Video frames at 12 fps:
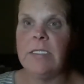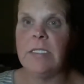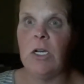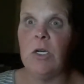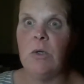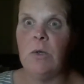
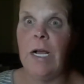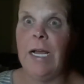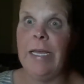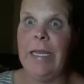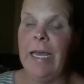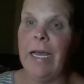So,
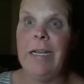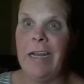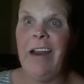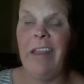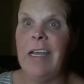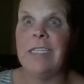I, yeah,
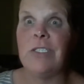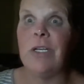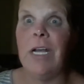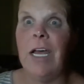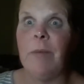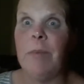none of that's
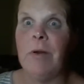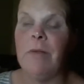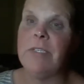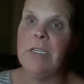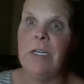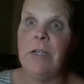going to happen.
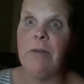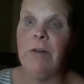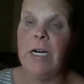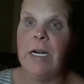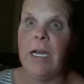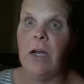I'll tell you that
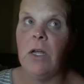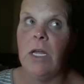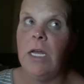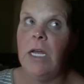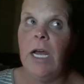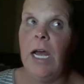right now.
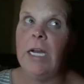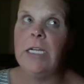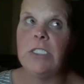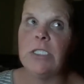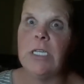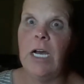And
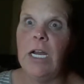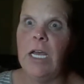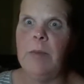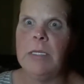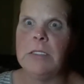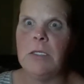he just kind of
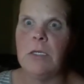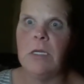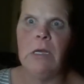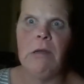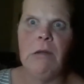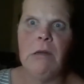gave me this look
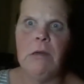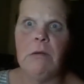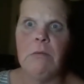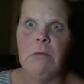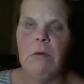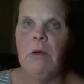like,
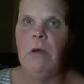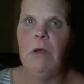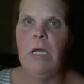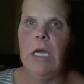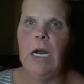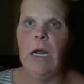oh,
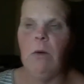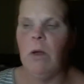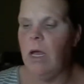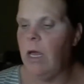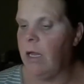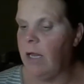you know,
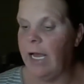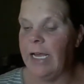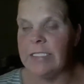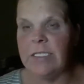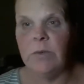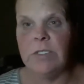I
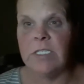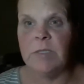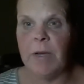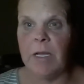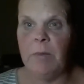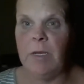guess he was
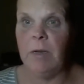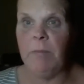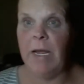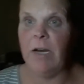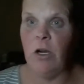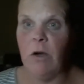expecting me to
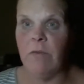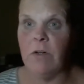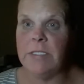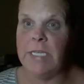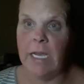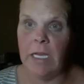bend over
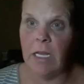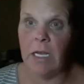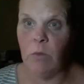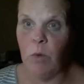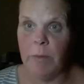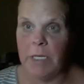and take it
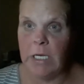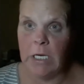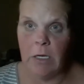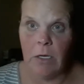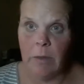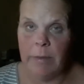like a woman. You
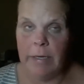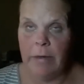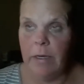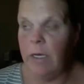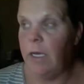know what I mean?